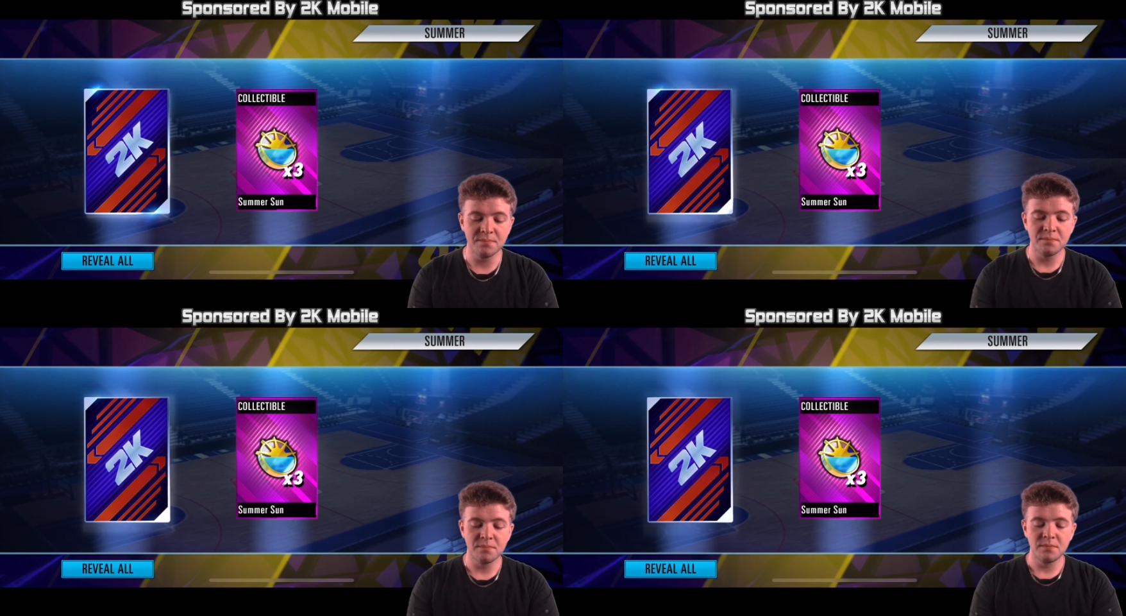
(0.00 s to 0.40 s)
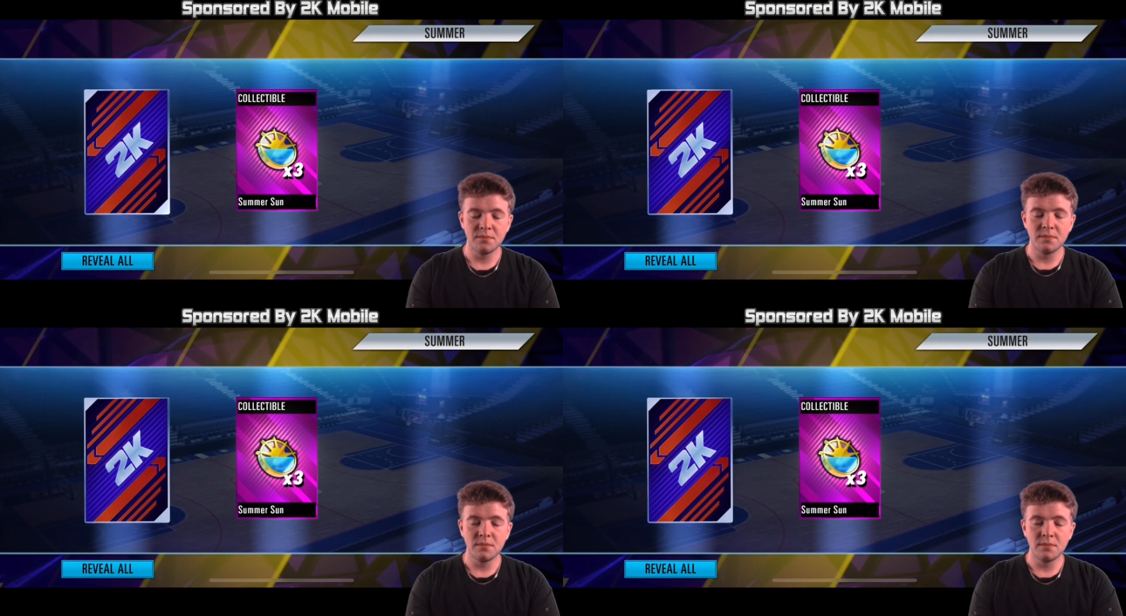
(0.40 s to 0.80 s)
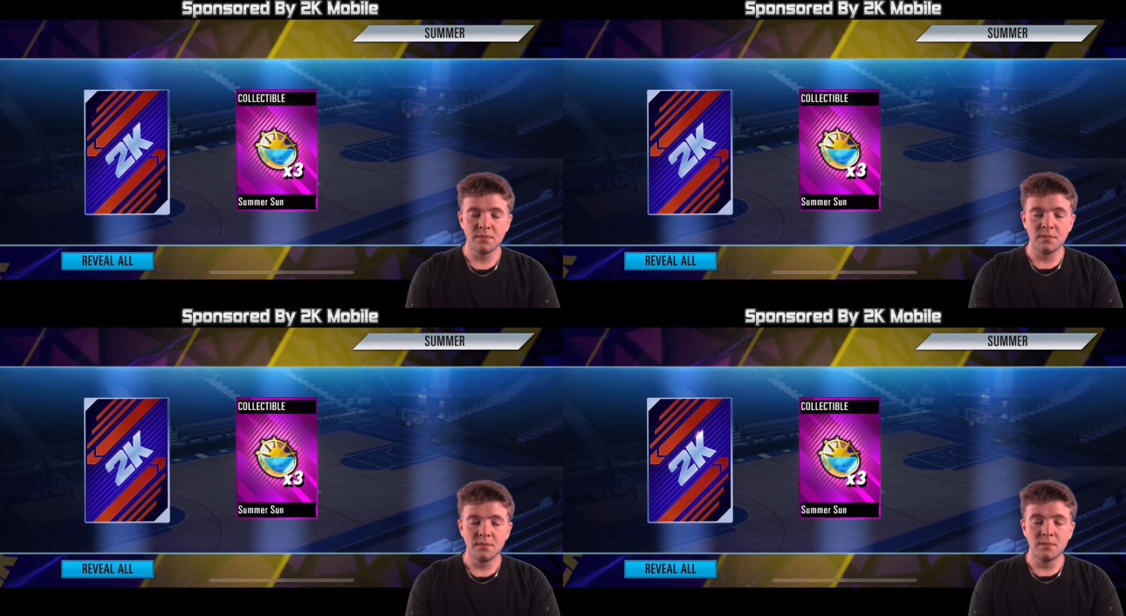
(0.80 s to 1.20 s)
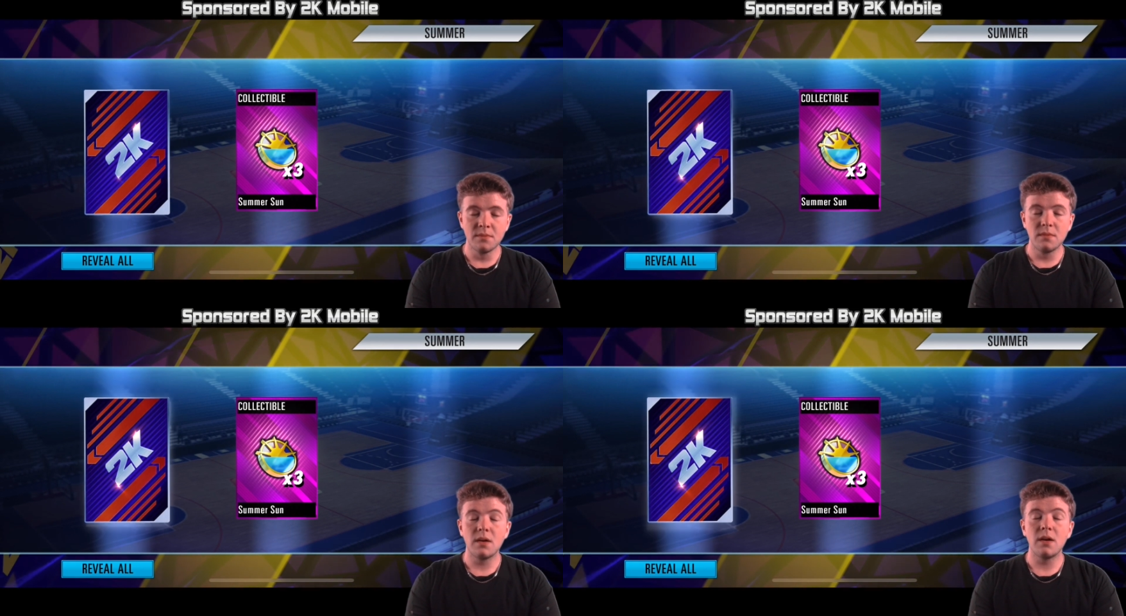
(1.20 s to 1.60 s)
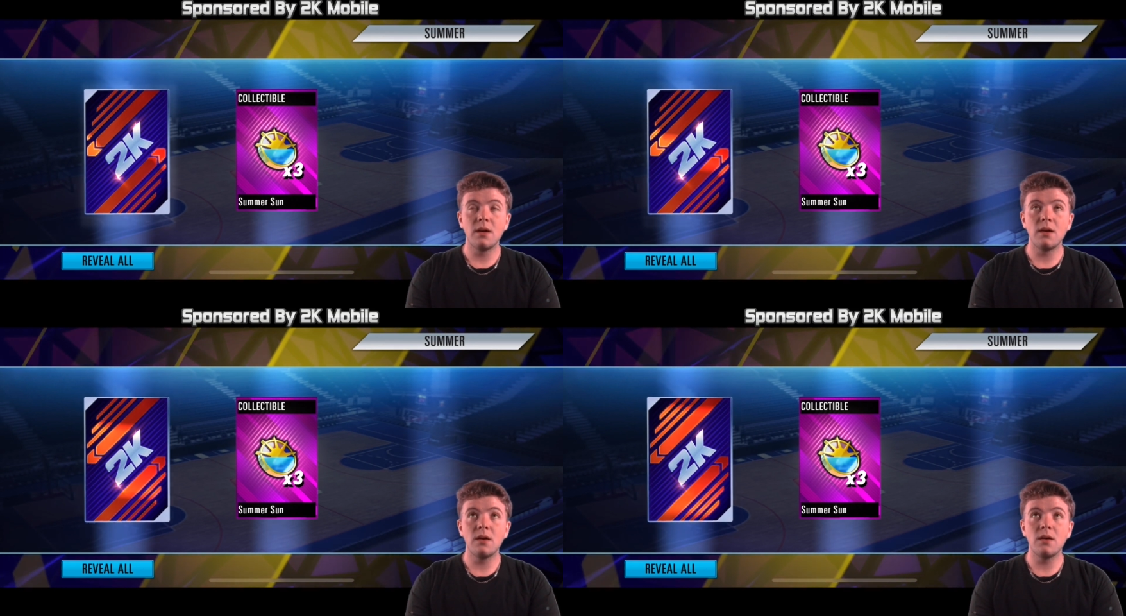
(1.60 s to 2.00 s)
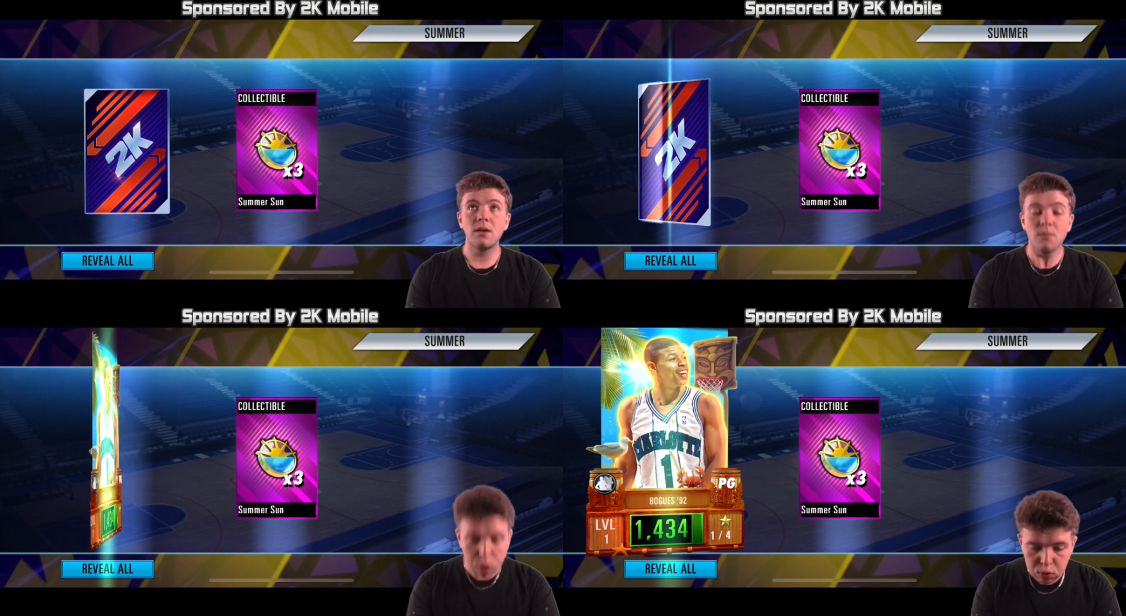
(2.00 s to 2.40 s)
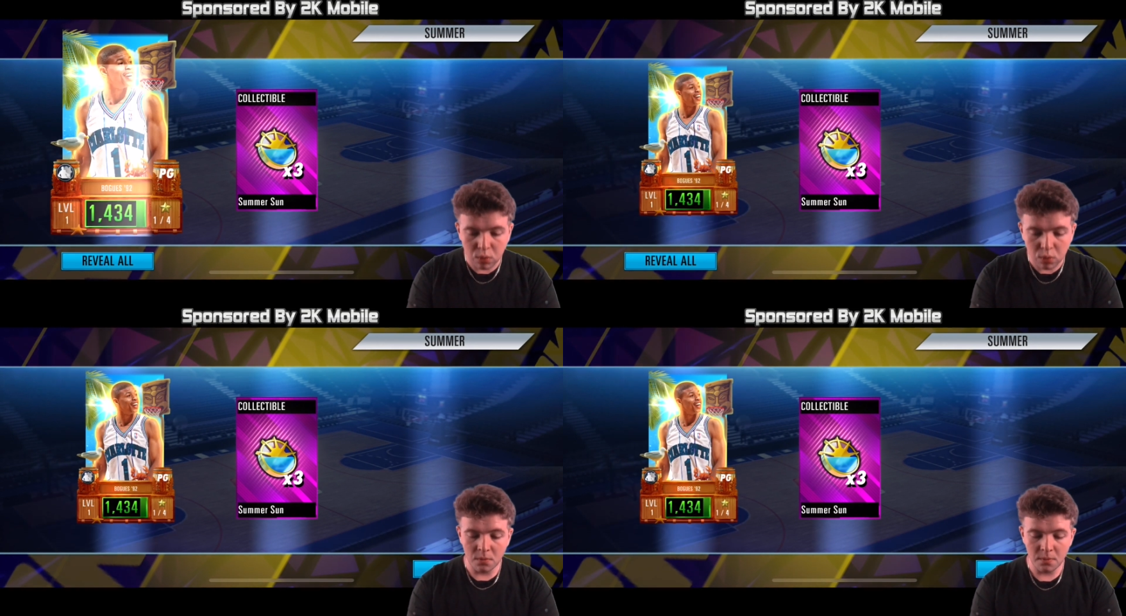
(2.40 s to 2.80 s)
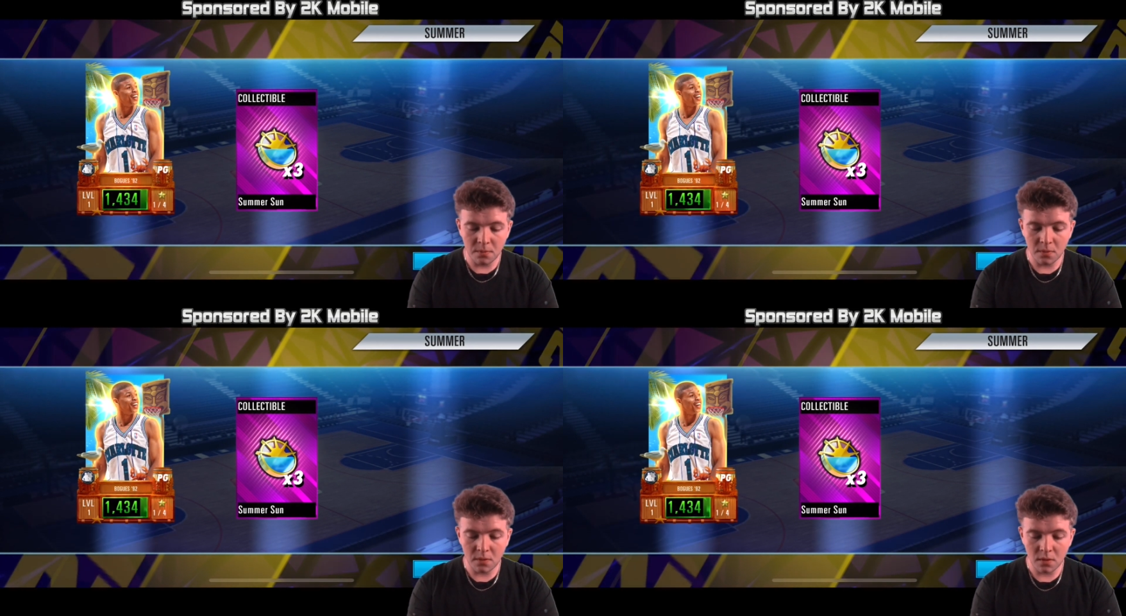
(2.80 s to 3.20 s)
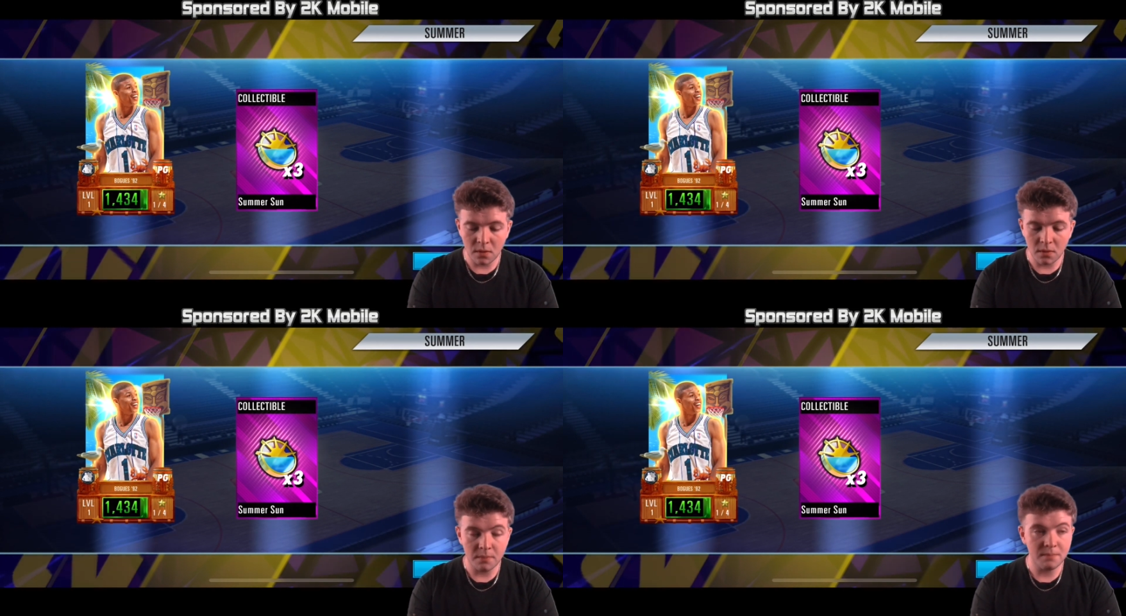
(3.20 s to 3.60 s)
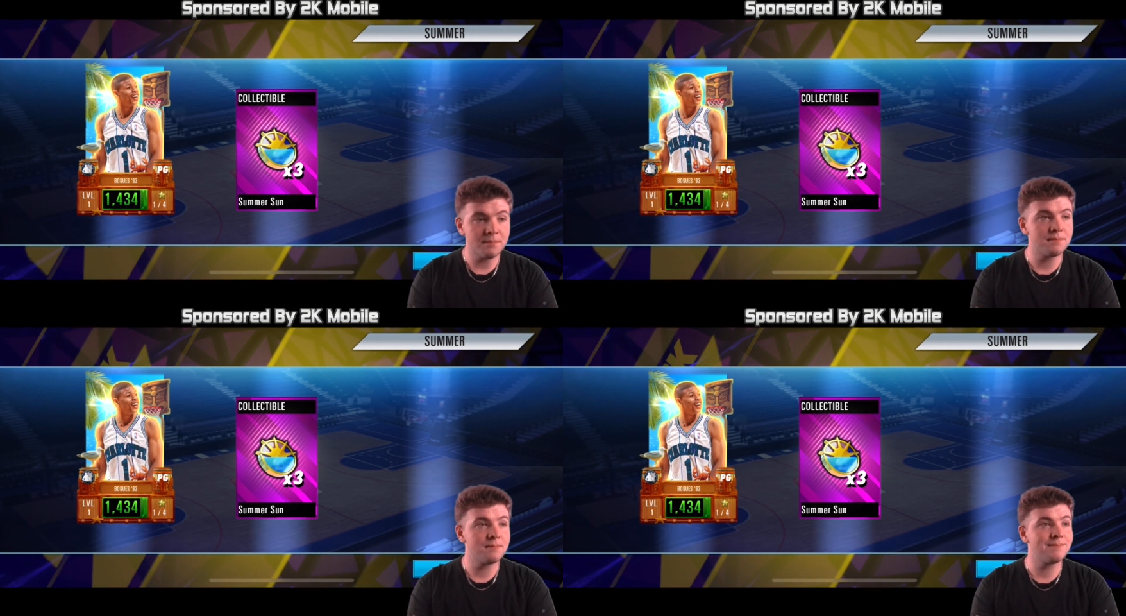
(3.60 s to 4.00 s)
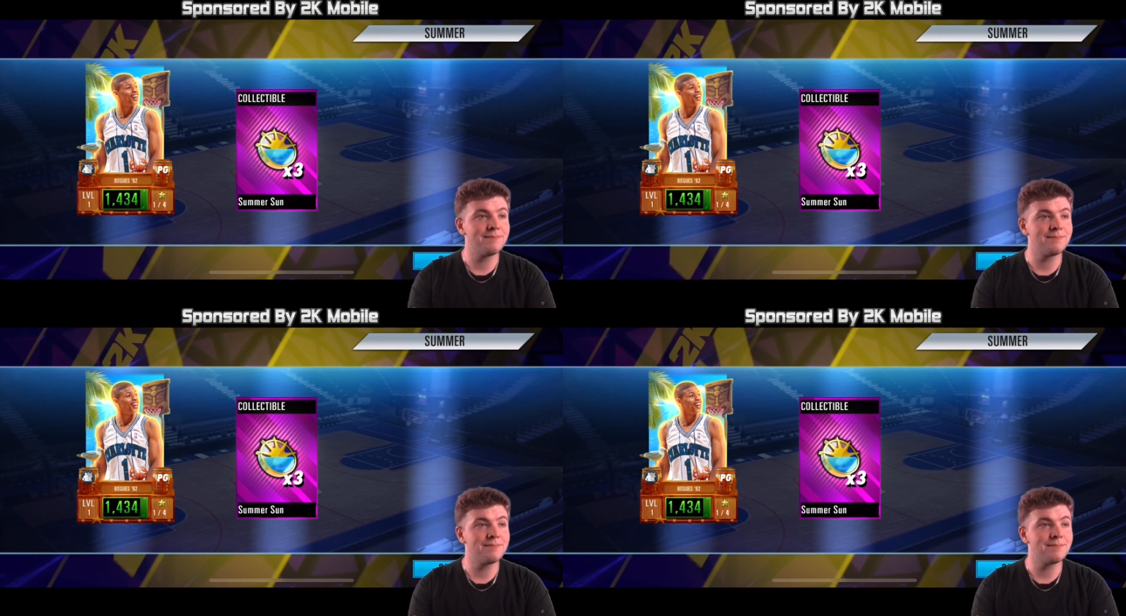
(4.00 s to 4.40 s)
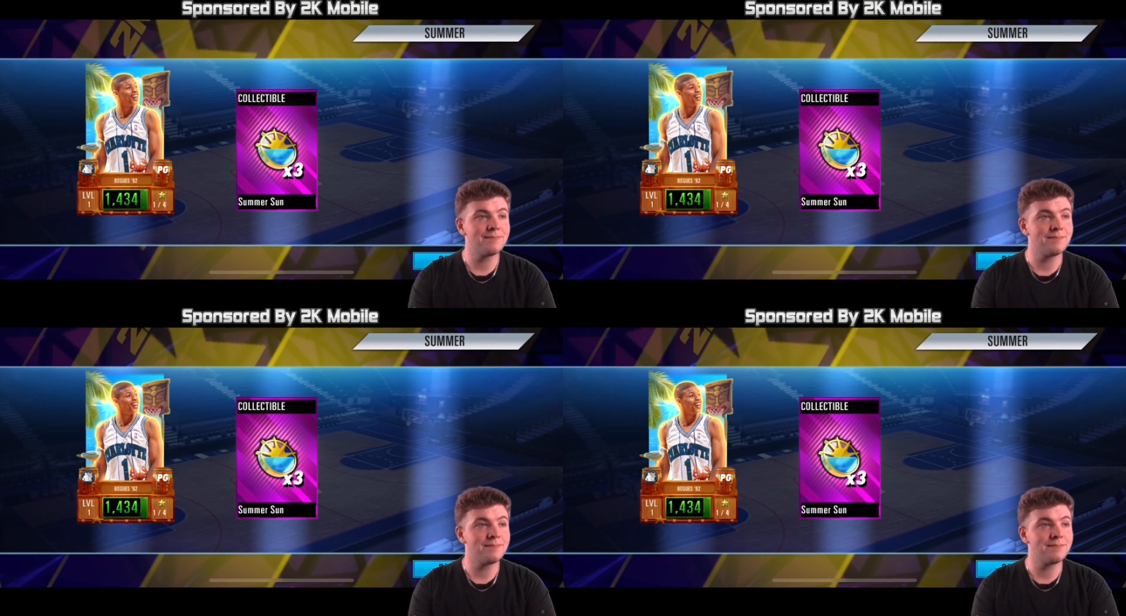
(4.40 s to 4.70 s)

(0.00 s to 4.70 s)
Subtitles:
(no one is talking)